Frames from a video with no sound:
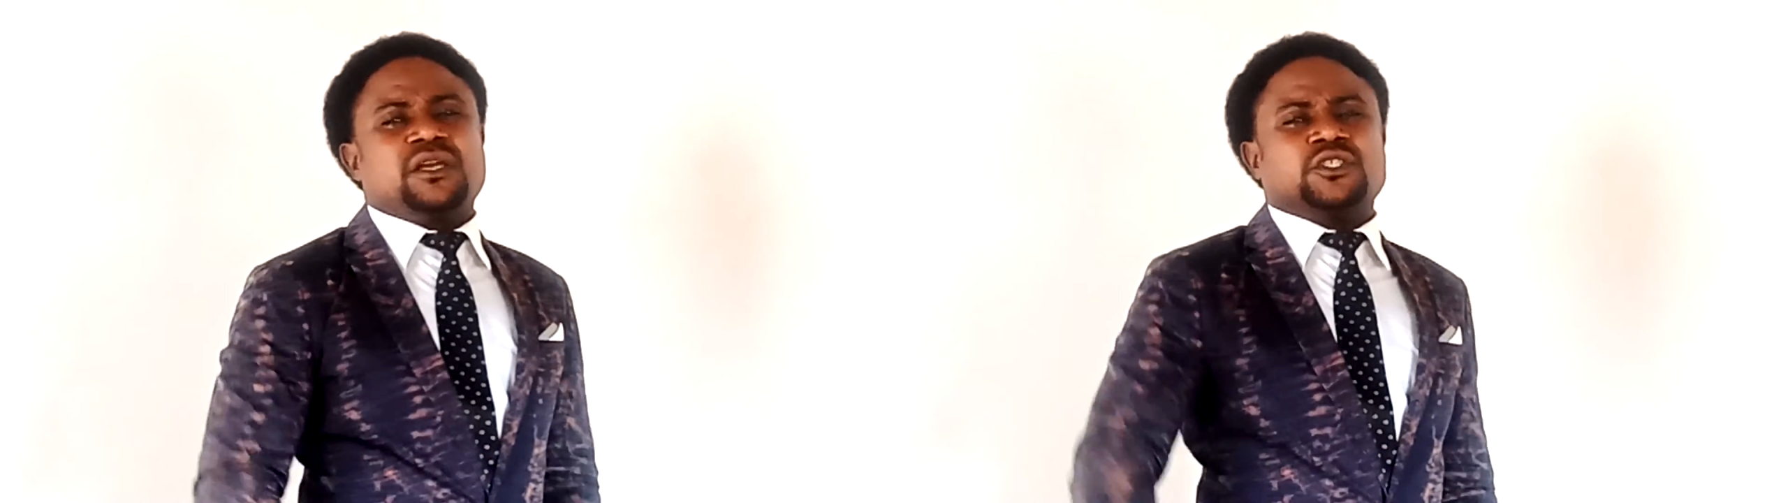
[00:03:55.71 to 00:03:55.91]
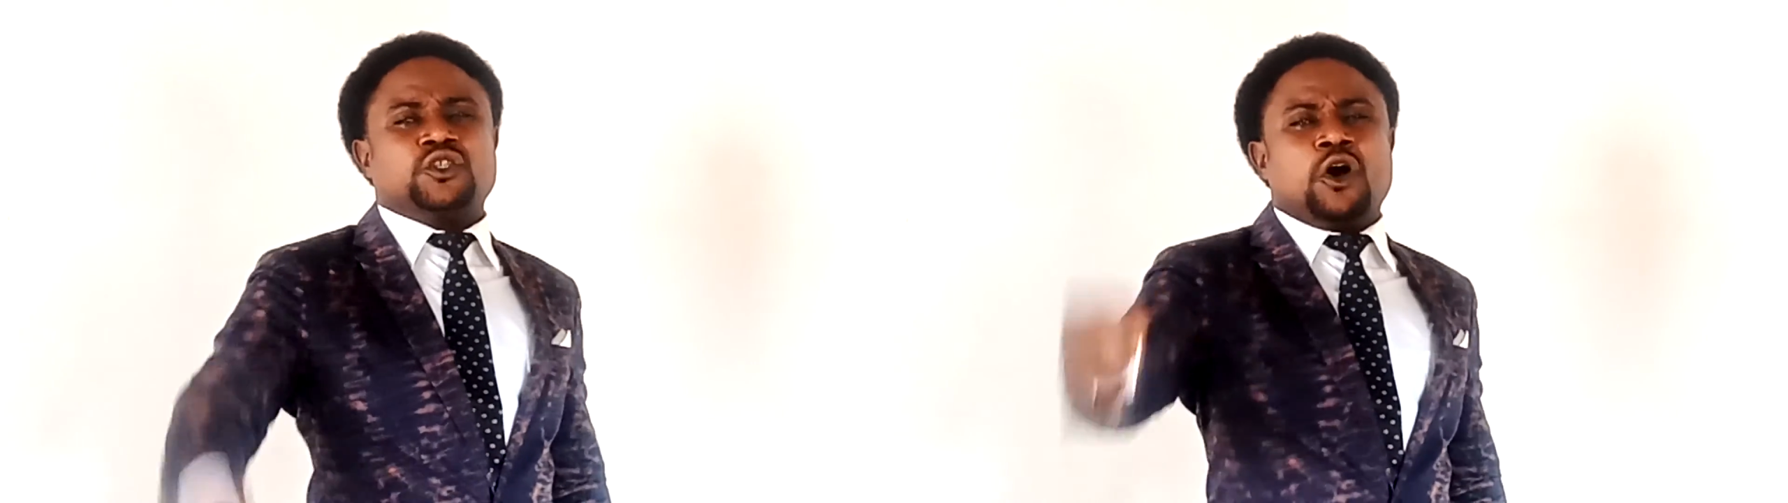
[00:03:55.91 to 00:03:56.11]

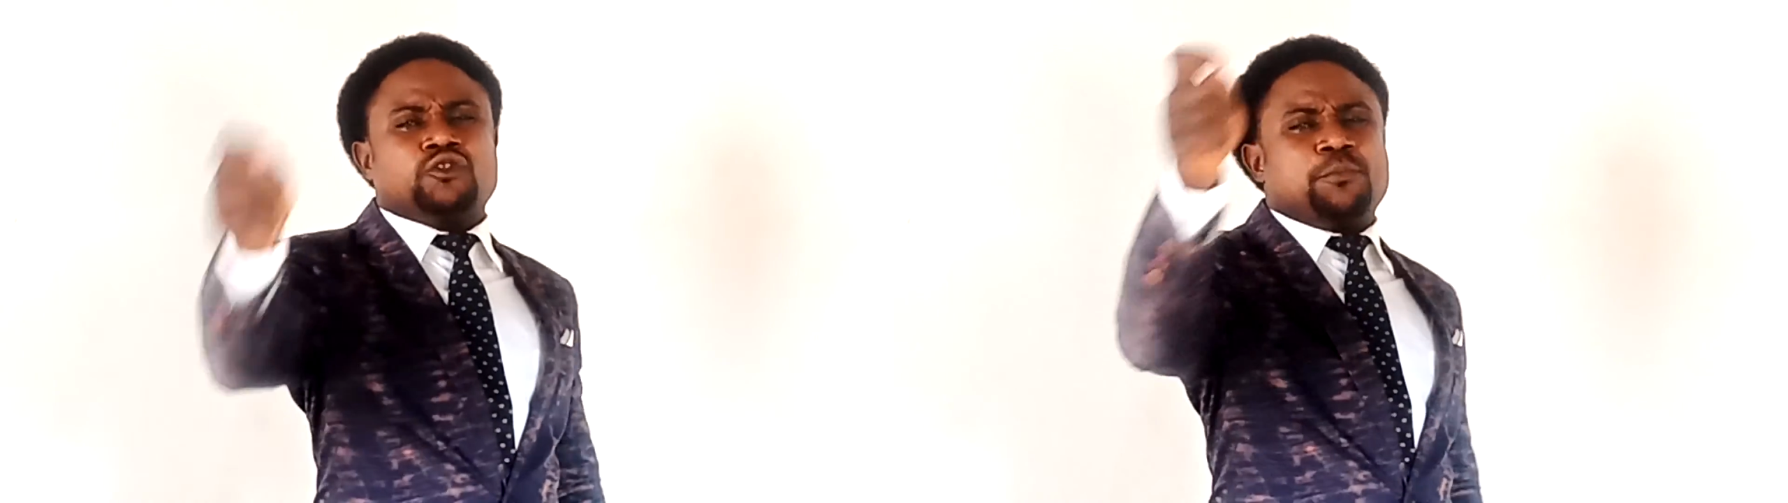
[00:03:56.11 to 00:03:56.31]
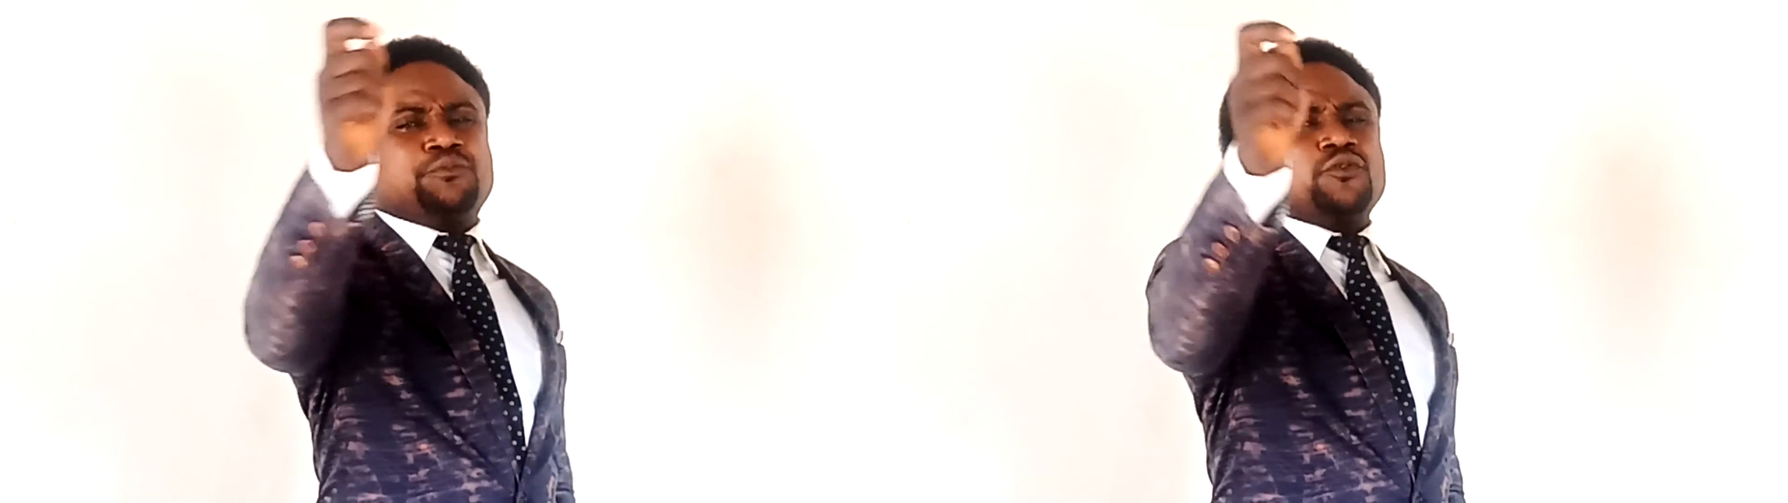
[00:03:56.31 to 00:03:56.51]
not
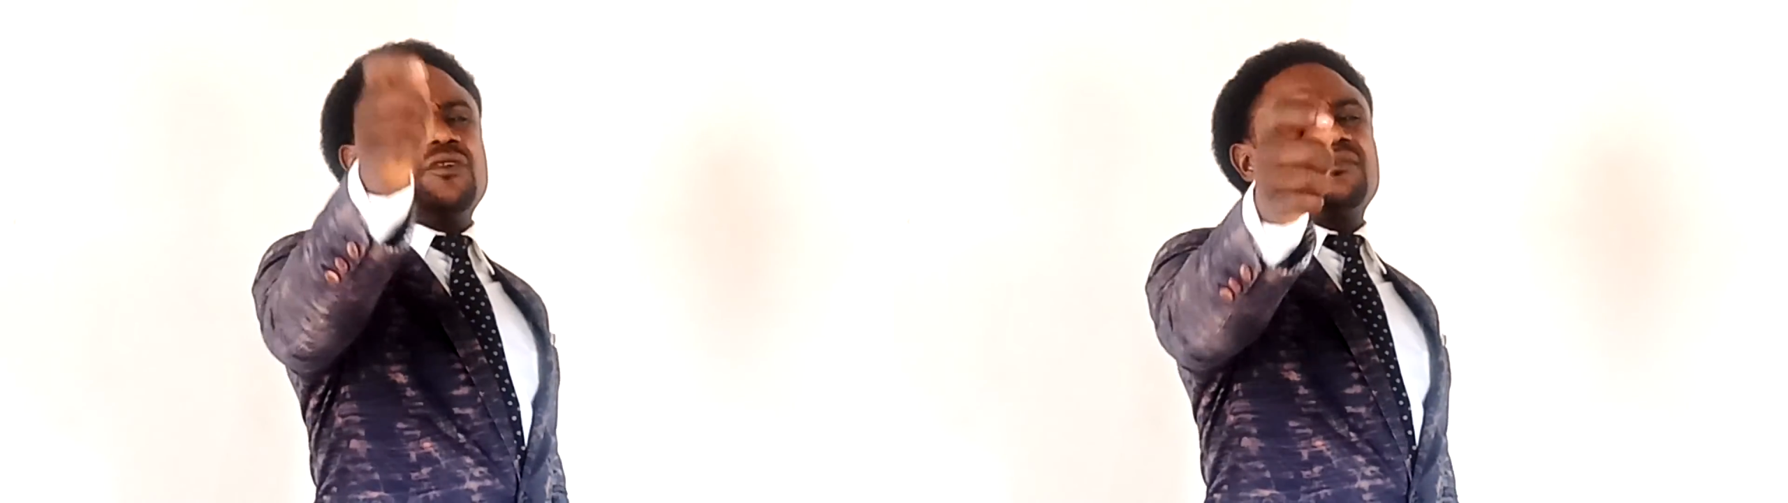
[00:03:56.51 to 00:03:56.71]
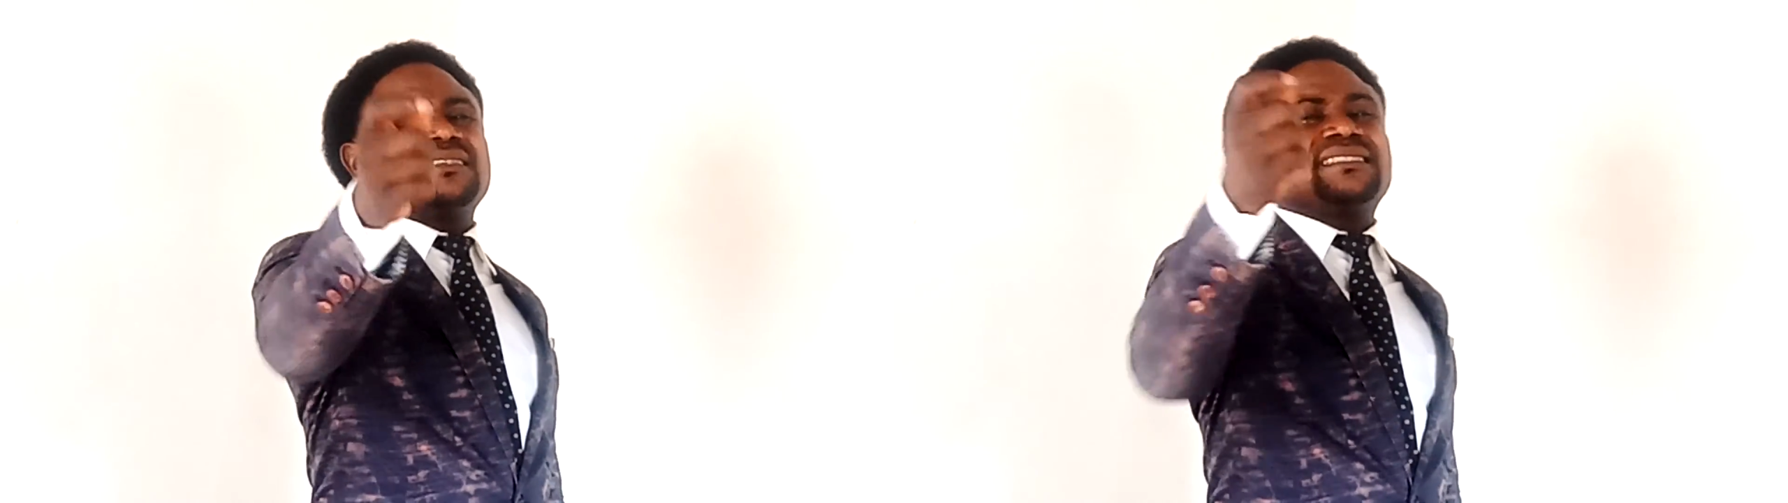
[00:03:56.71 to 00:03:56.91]
to
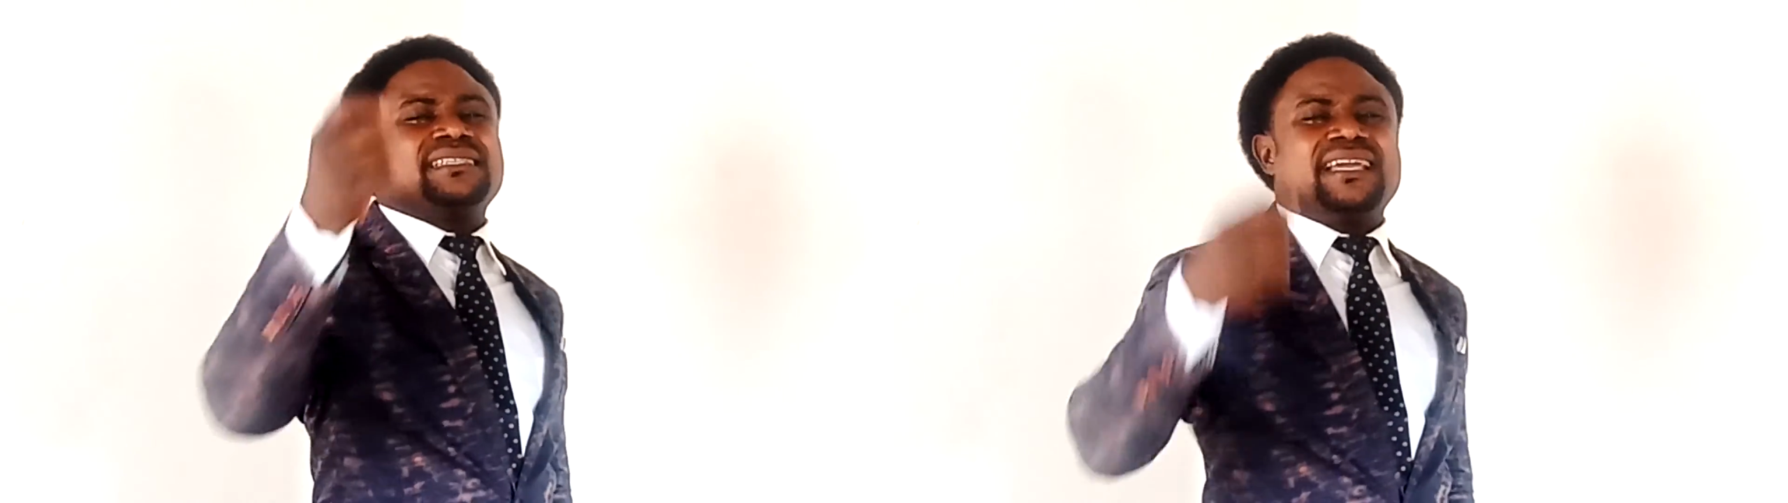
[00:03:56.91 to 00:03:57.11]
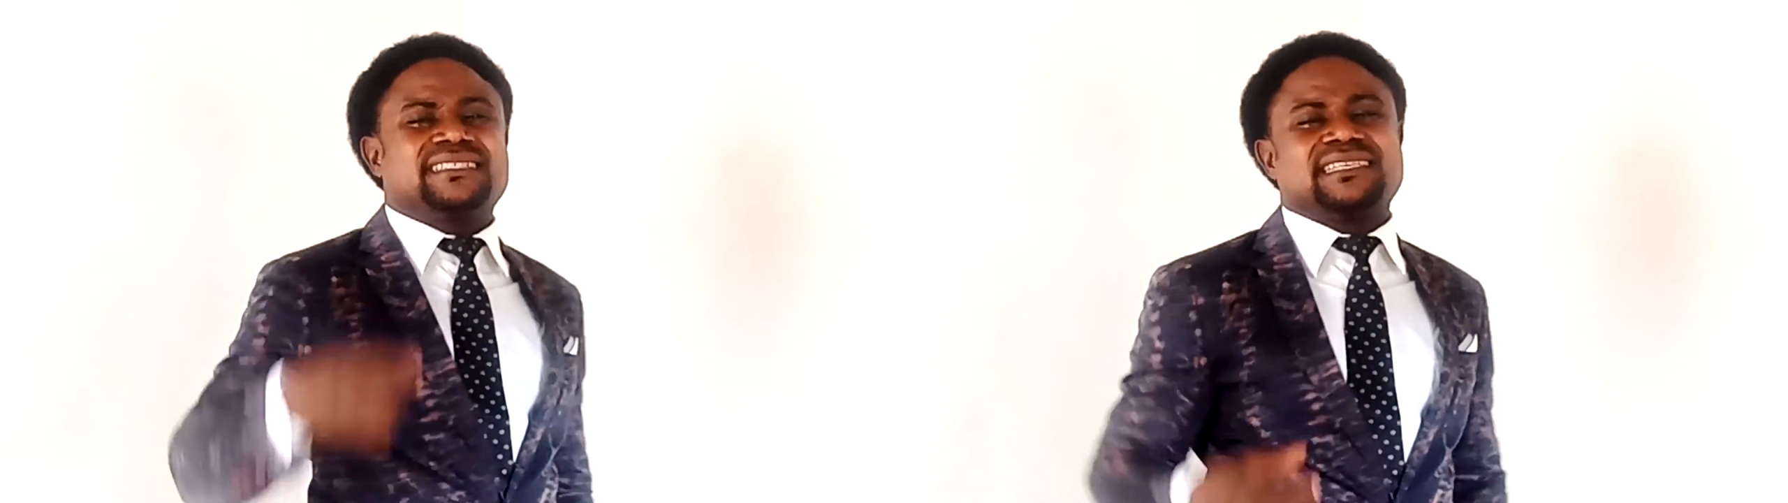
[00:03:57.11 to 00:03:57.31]

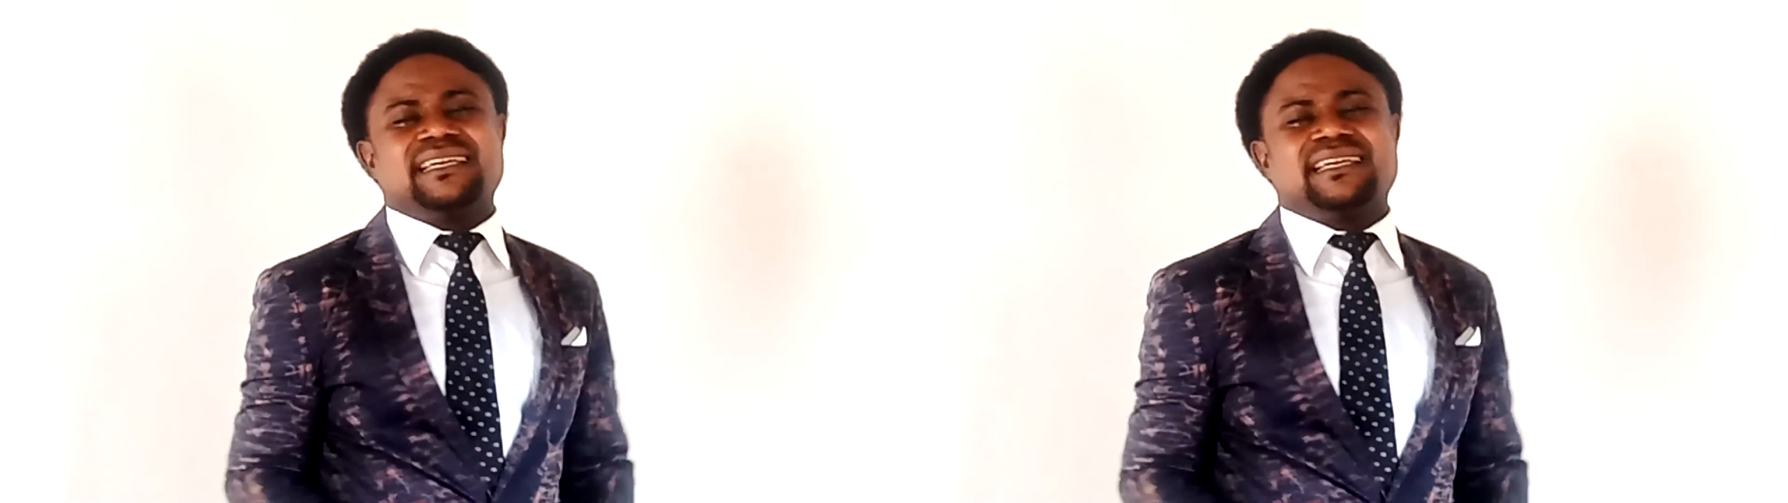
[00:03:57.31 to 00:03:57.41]
procrastinate